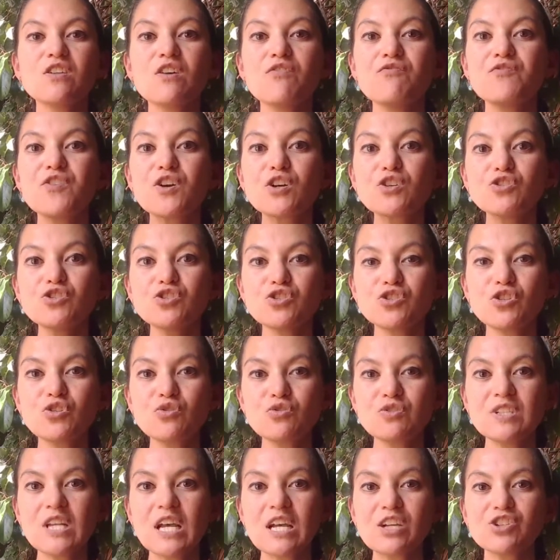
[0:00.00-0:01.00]
The first
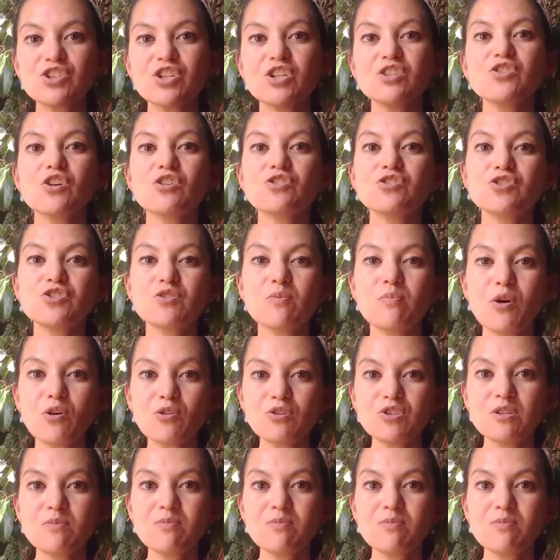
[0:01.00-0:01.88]
2 sections are supposed